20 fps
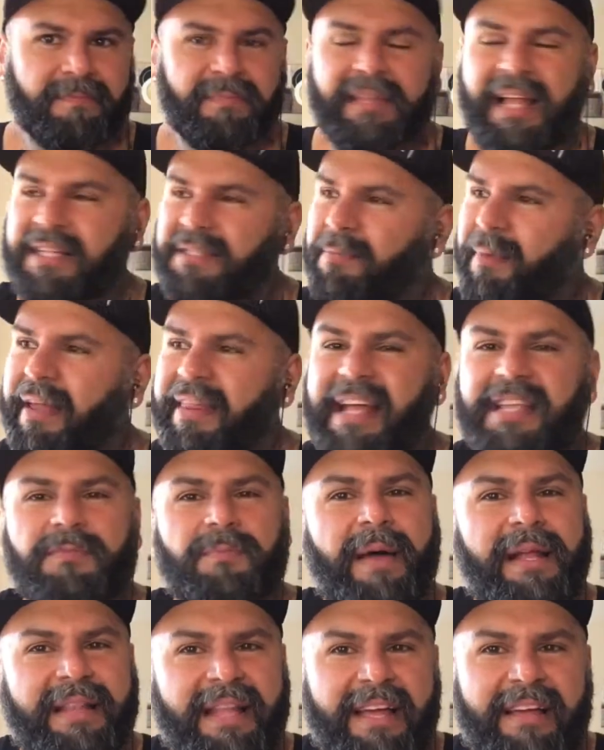That's my, that's
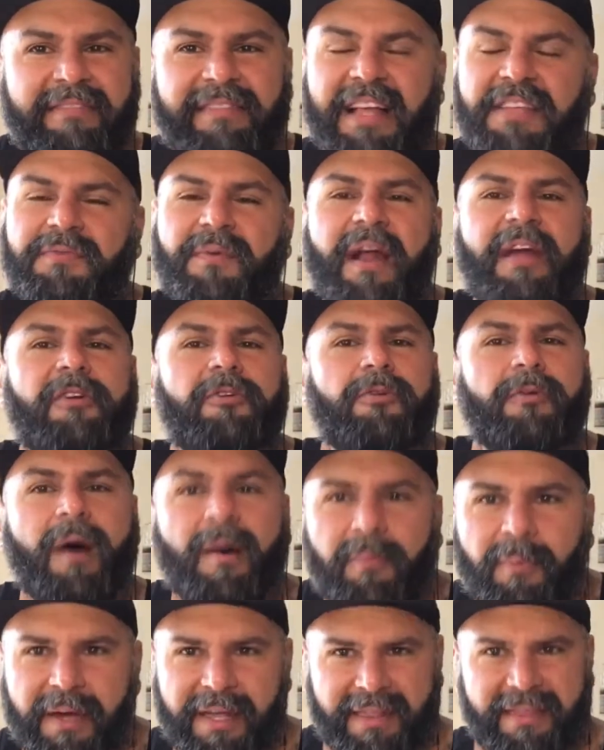my love. That's what I grew
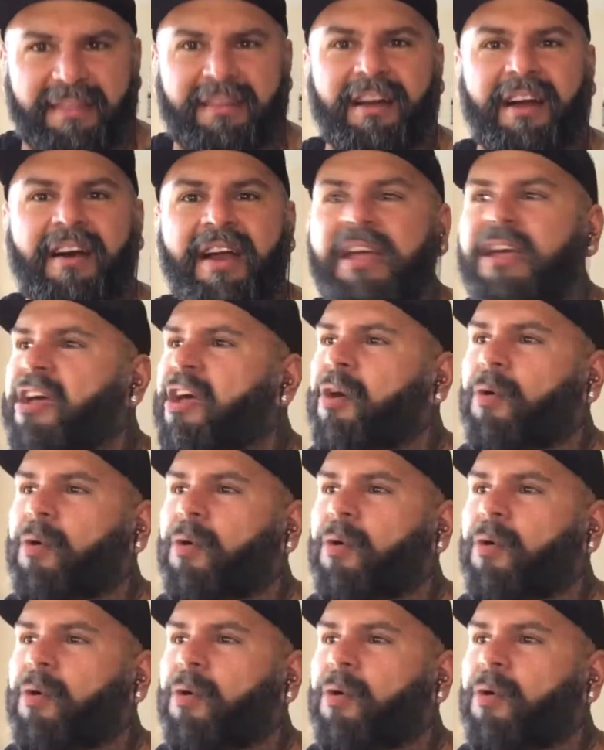up with, all right?